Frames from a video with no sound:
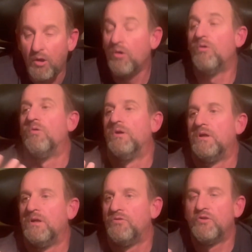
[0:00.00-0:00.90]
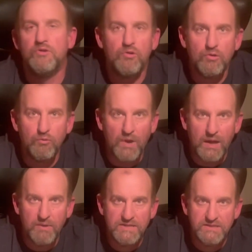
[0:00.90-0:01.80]
oh, the local
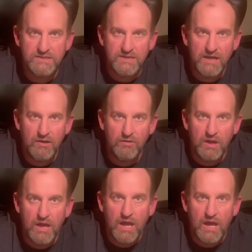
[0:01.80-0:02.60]
rabbi's in town.